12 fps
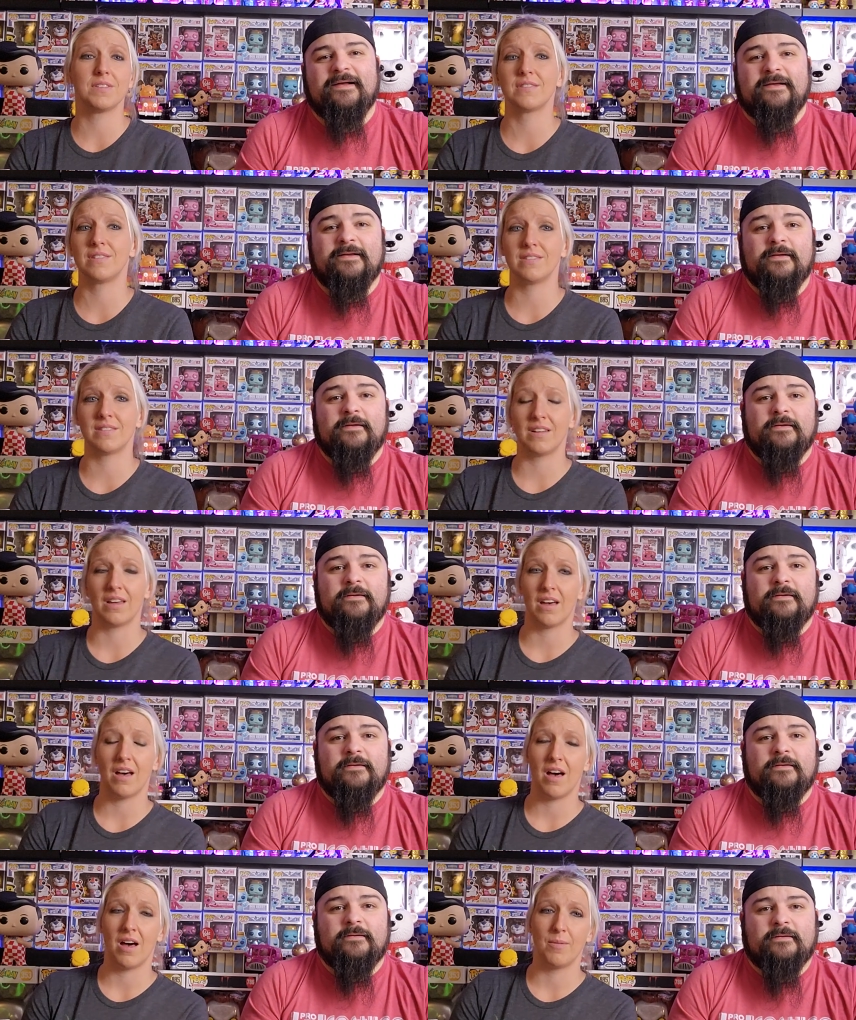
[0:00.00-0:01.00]
Speaker 1: this isn't a
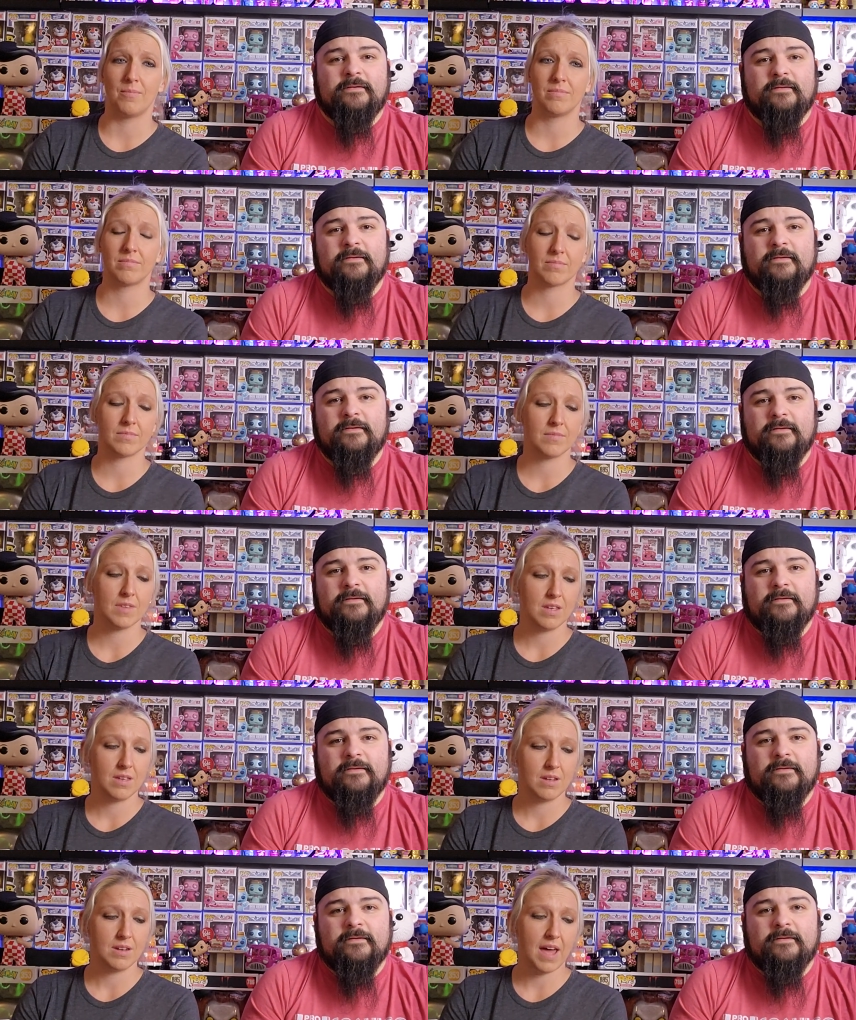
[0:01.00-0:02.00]
um,
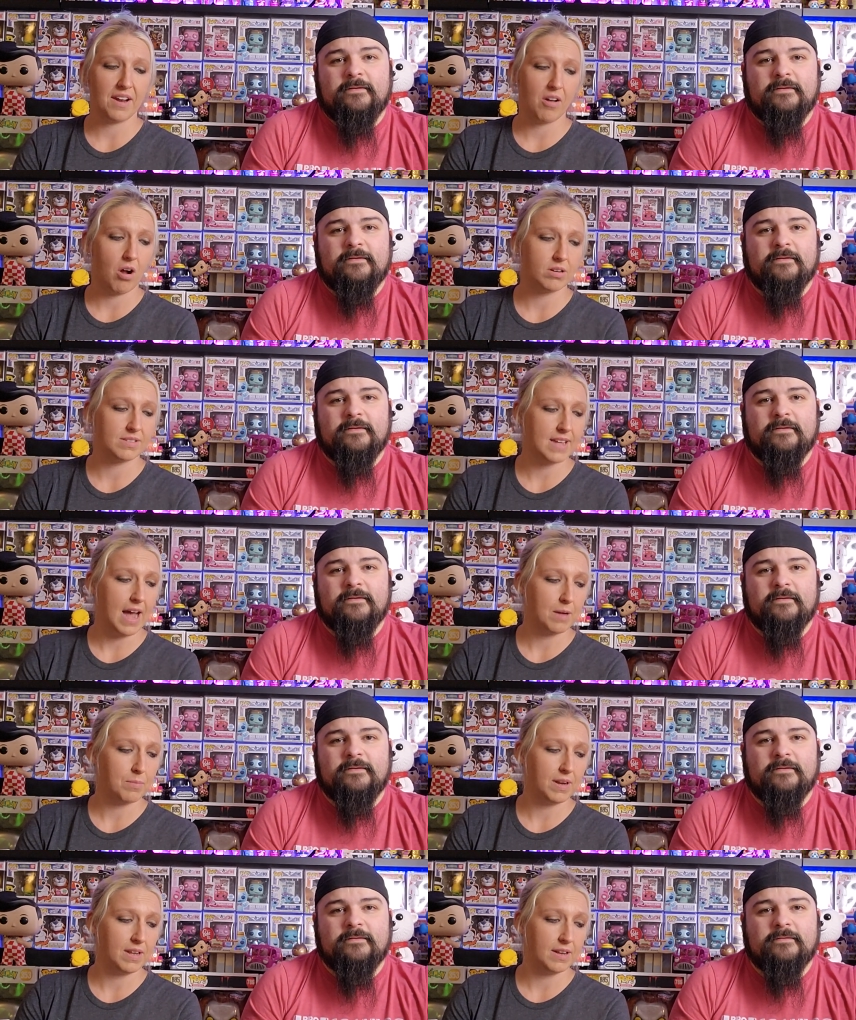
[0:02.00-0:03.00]
not in a hard sack,
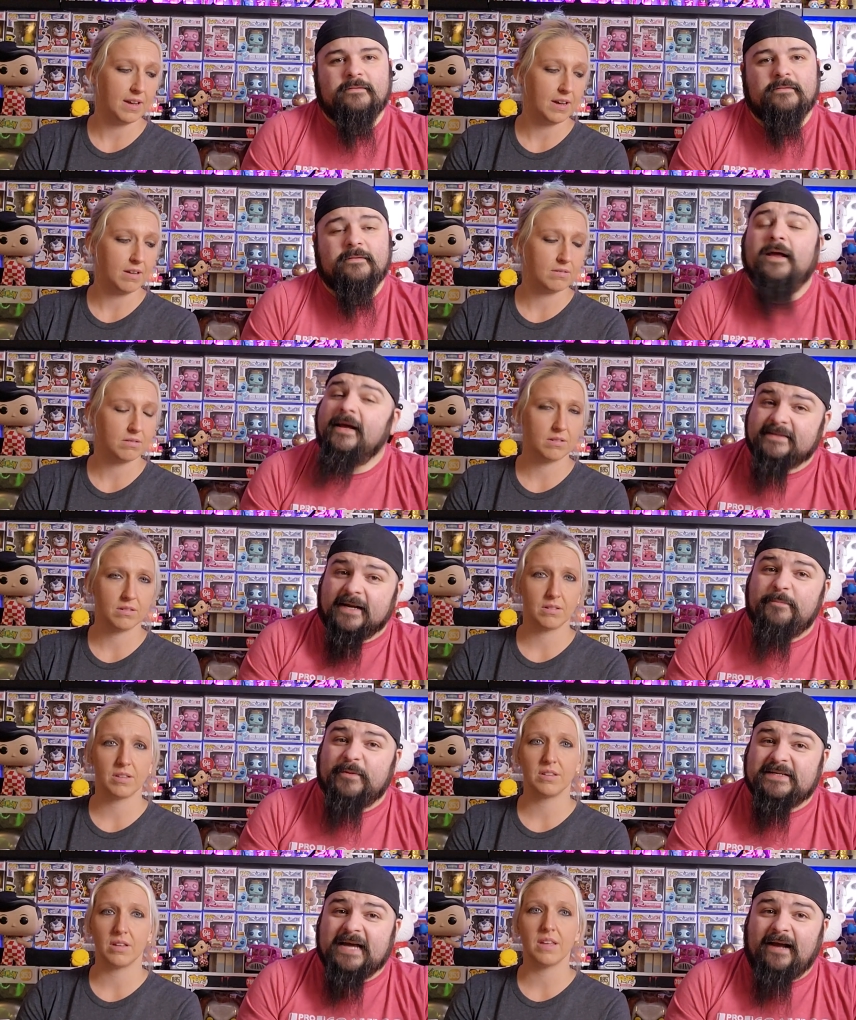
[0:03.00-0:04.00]
but in a.
Speaker 2: It's in a
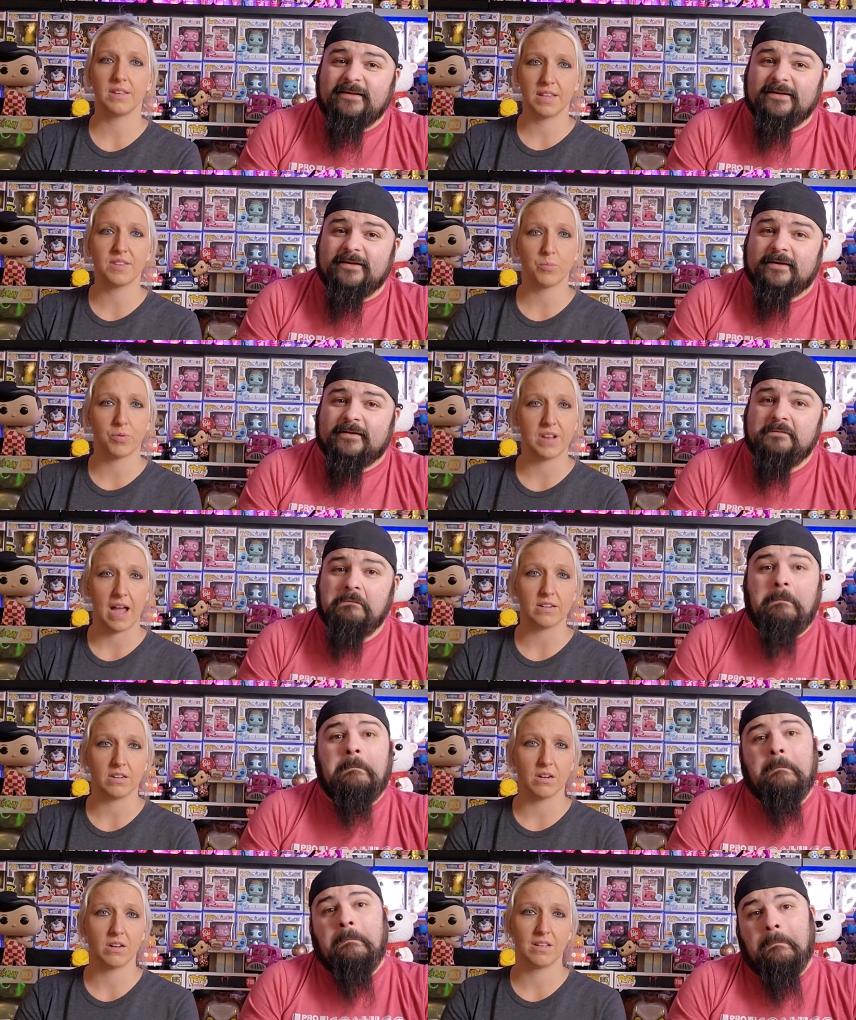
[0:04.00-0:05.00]
protector. It's a
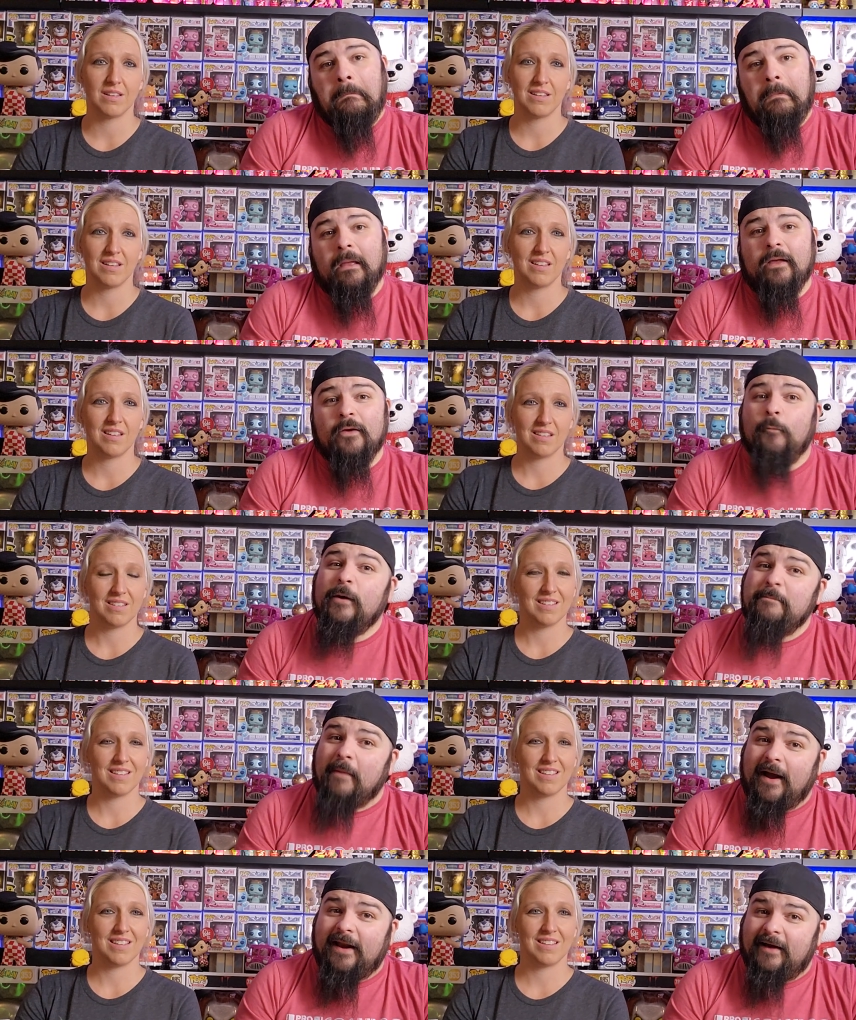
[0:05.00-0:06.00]
protector. We
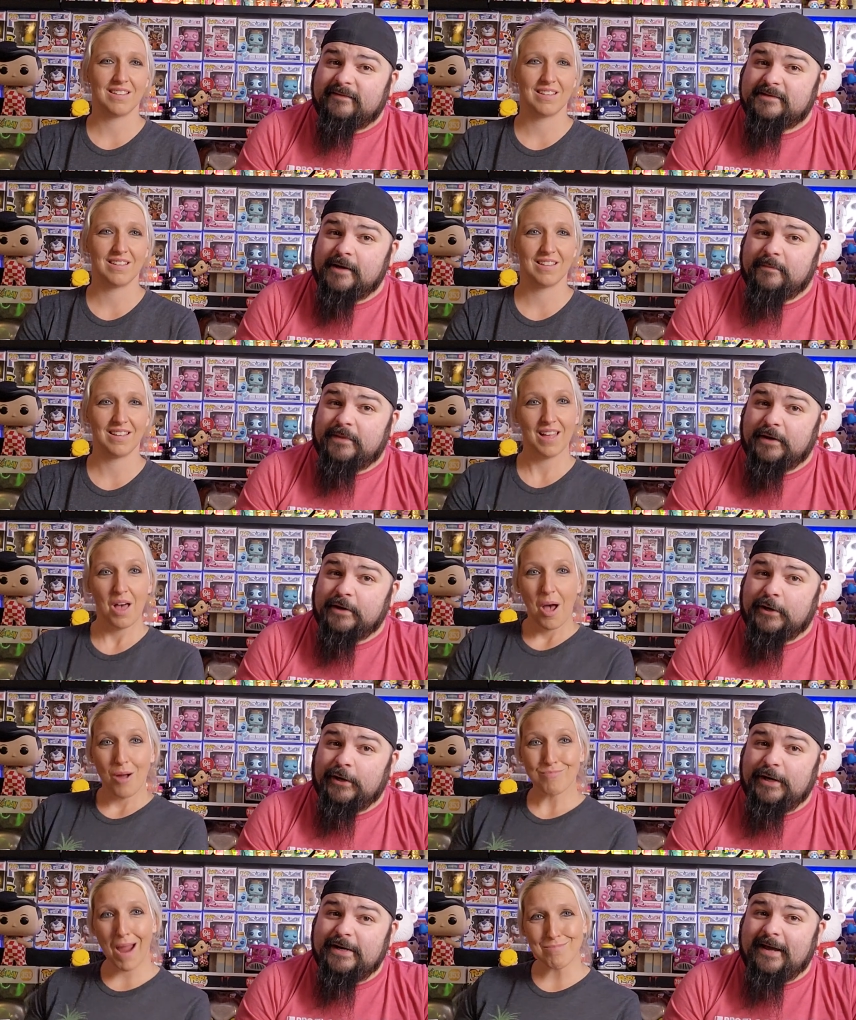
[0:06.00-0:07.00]
might have something
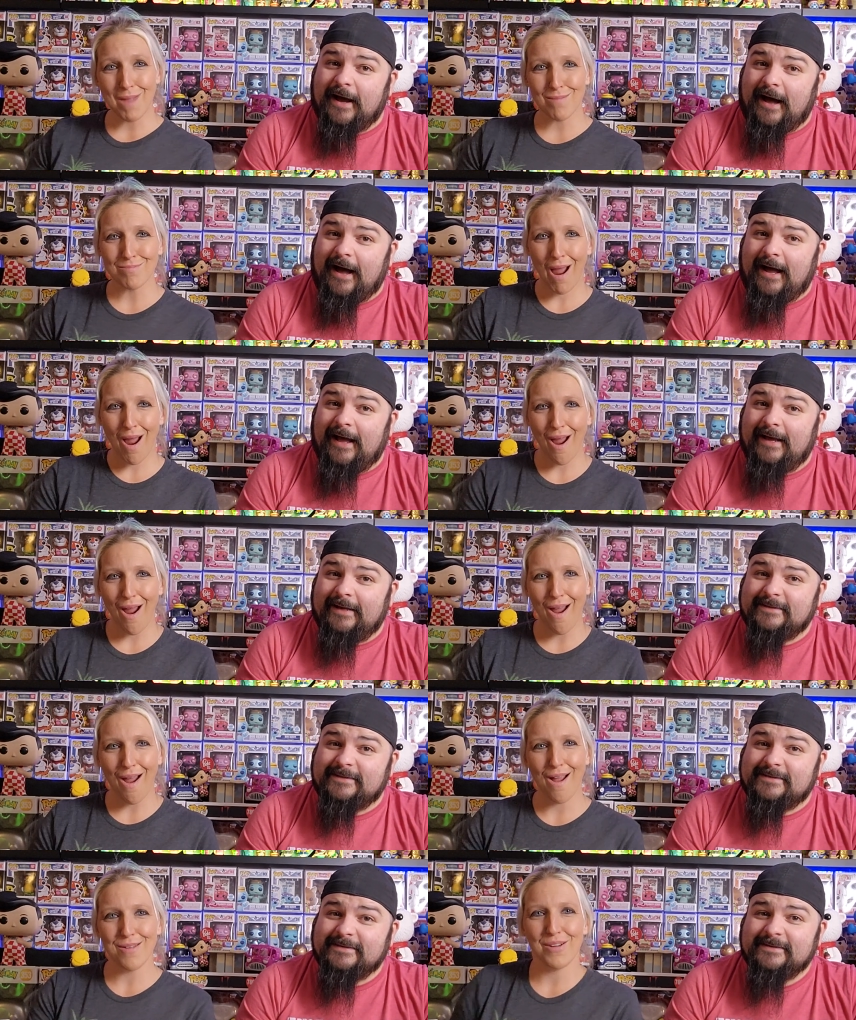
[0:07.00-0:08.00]
good, guys.
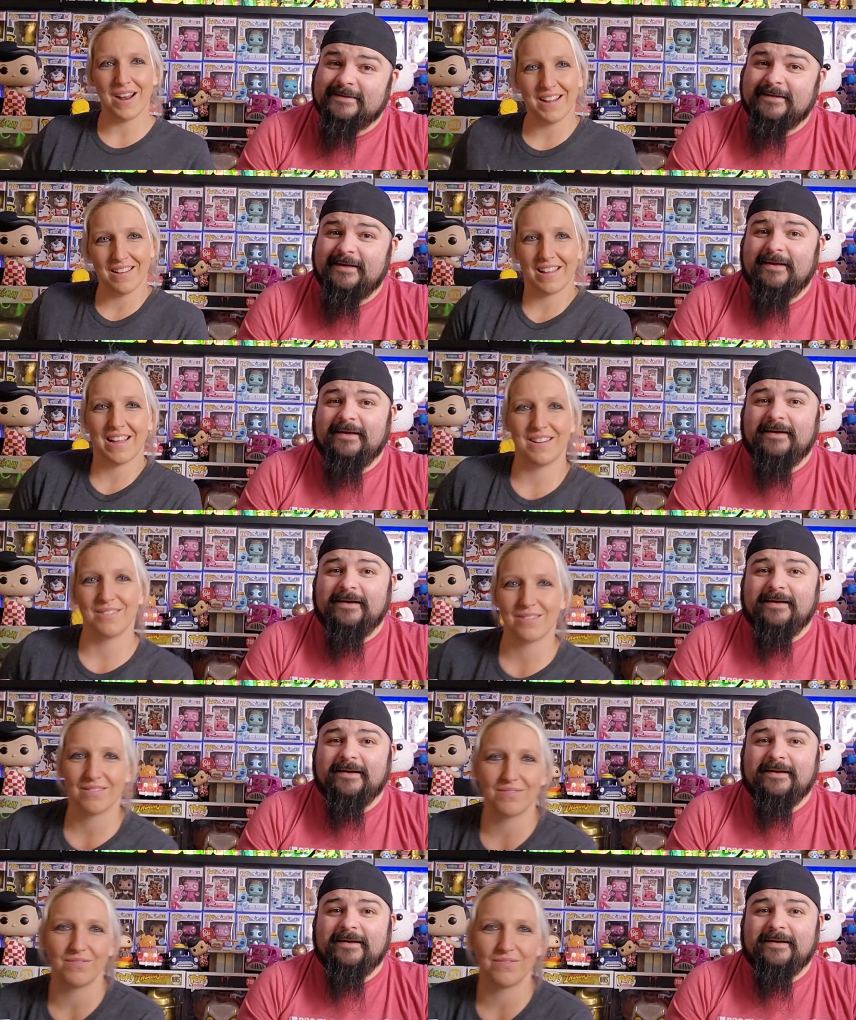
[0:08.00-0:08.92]
Speaker 1: you ready? I gotta